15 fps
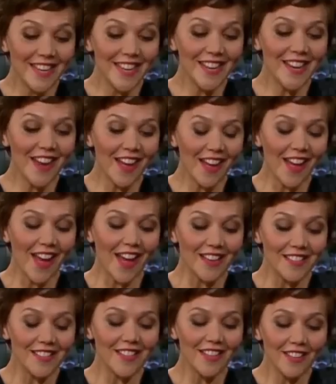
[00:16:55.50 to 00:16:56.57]
I
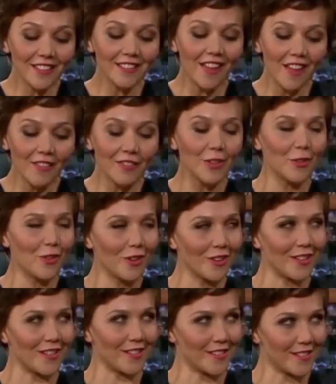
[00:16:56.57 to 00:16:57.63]
did love
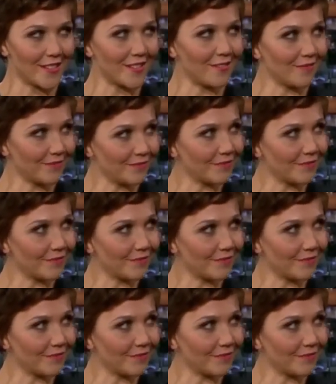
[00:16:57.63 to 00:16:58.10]
New Orleans.